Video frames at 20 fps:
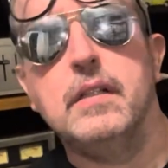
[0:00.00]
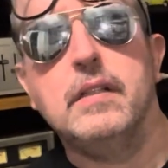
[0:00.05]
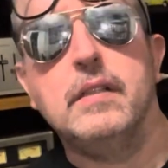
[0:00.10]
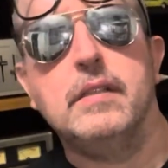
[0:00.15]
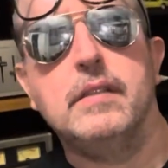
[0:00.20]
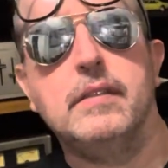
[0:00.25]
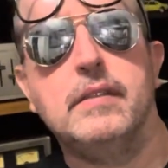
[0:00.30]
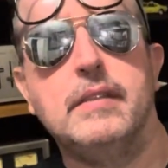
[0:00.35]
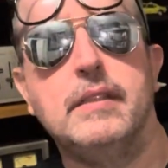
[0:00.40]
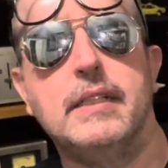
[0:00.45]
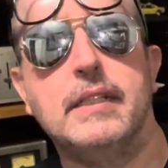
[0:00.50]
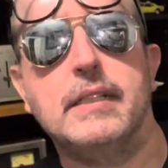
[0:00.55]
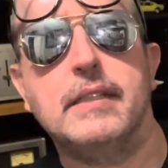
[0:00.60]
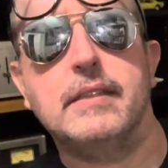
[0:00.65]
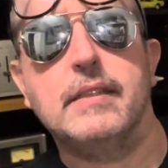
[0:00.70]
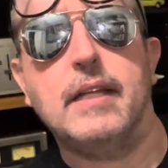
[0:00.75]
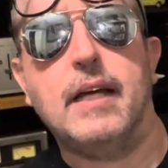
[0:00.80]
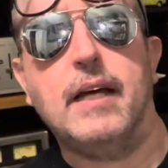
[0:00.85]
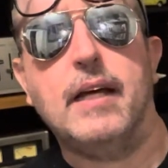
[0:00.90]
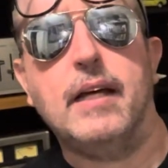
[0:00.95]

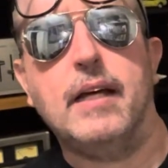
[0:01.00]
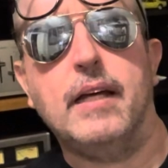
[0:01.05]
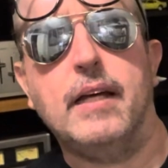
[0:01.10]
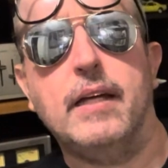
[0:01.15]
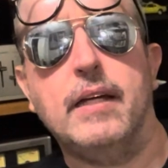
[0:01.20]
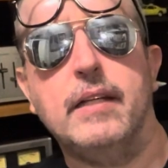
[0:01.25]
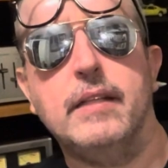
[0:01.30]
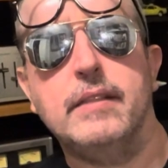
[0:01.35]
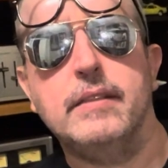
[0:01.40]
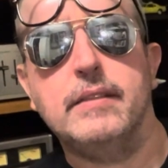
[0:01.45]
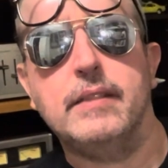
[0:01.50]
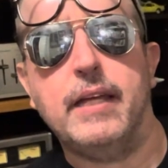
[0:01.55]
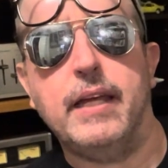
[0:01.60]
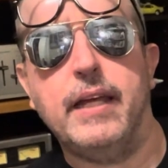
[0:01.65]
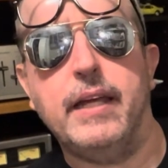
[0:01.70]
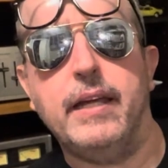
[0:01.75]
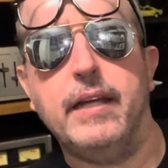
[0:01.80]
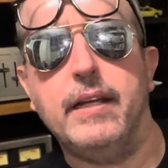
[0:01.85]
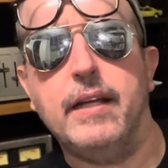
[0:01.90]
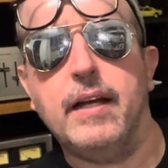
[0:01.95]
six eyes,
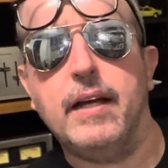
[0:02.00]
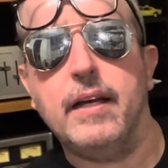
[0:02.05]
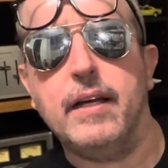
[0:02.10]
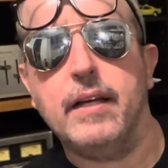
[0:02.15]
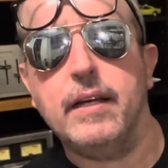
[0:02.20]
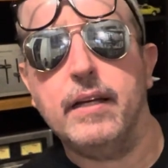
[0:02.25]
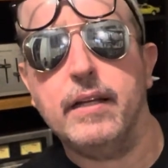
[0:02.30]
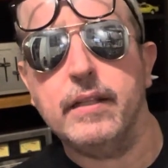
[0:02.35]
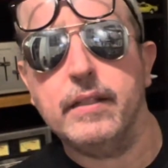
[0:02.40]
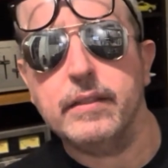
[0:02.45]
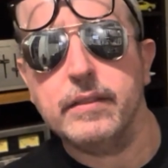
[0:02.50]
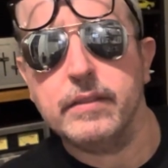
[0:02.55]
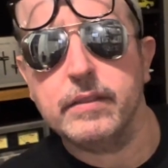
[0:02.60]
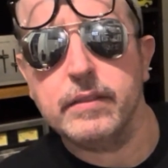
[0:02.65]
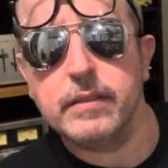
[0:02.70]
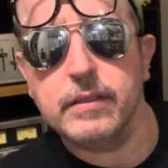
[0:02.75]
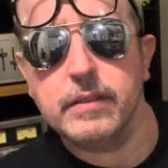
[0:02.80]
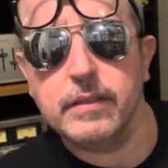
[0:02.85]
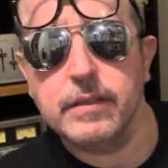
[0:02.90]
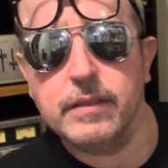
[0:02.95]
eight
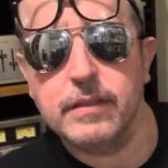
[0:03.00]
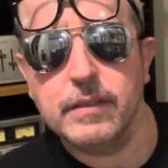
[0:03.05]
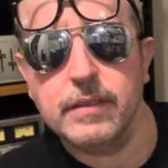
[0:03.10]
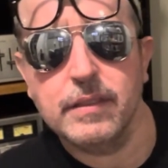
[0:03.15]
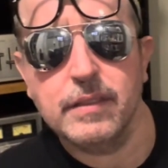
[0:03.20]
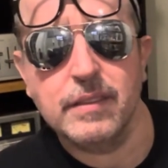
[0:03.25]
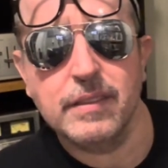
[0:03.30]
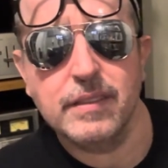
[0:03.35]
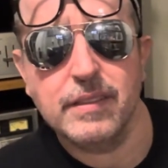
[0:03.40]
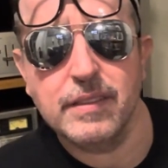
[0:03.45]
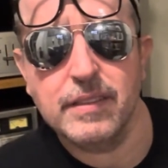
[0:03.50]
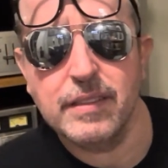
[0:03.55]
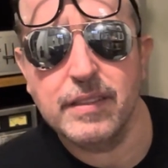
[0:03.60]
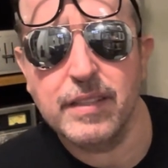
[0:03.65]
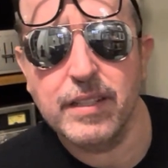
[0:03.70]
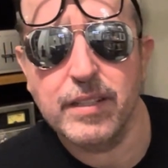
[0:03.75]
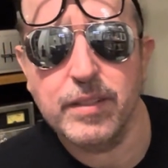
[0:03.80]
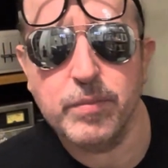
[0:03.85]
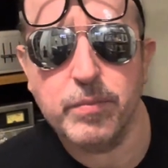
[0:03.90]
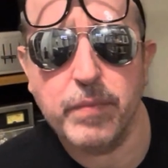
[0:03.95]
eyes.
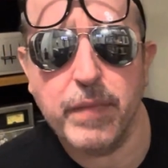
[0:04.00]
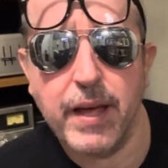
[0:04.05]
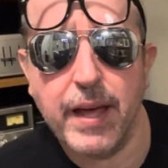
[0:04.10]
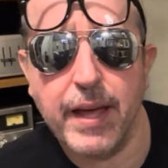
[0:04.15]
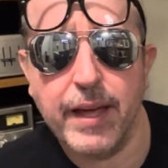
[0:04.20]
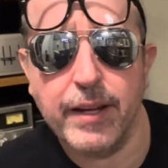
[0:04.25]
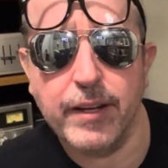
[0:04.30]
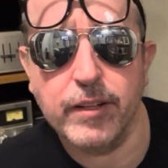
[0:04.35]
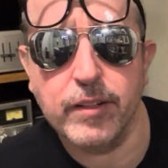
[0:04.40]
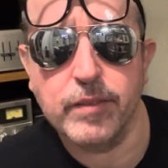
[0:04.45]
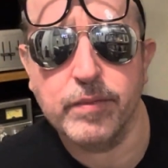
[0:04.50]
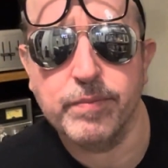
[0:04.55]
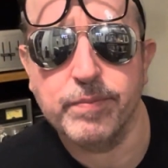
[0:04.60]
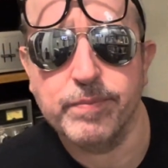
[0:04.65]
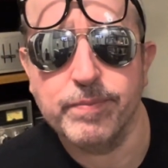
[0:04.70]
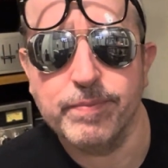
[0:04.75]
Doesn't matter.